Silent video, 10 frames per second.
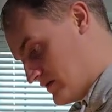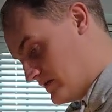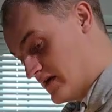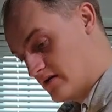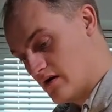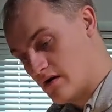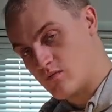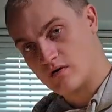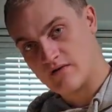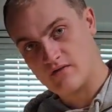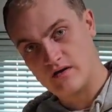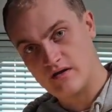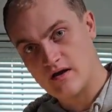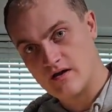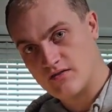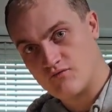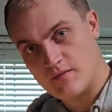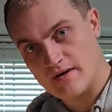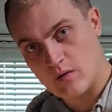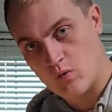Now we'll give it a
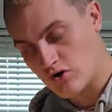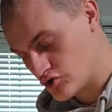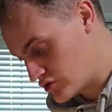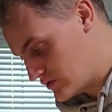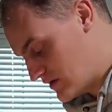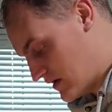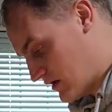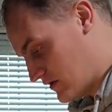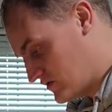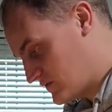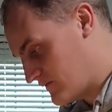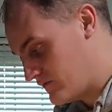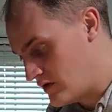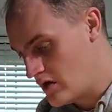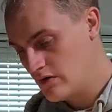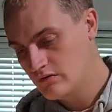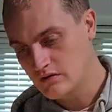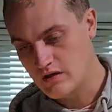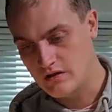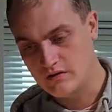3-minute wash, just with
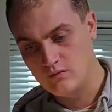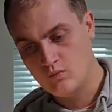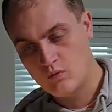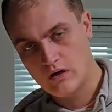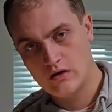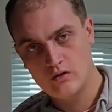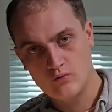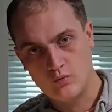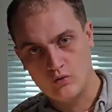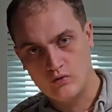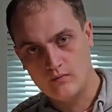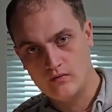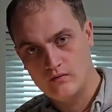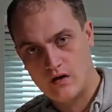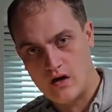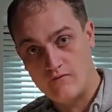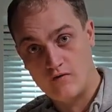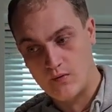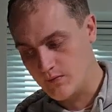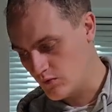lukewarm
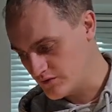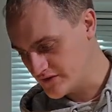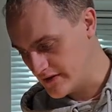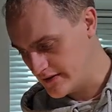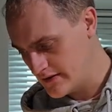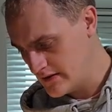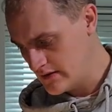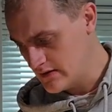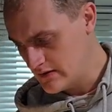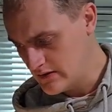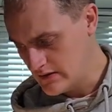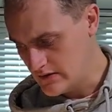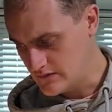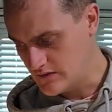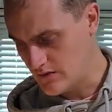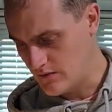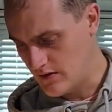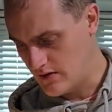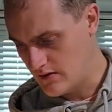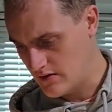flowing water. So
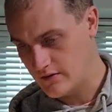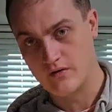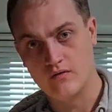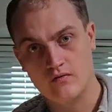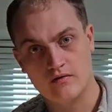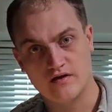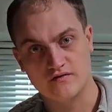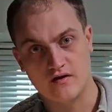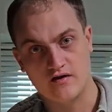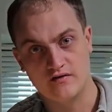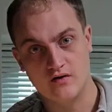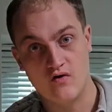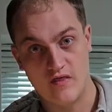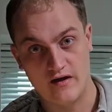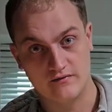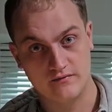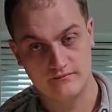I'll go get started on that.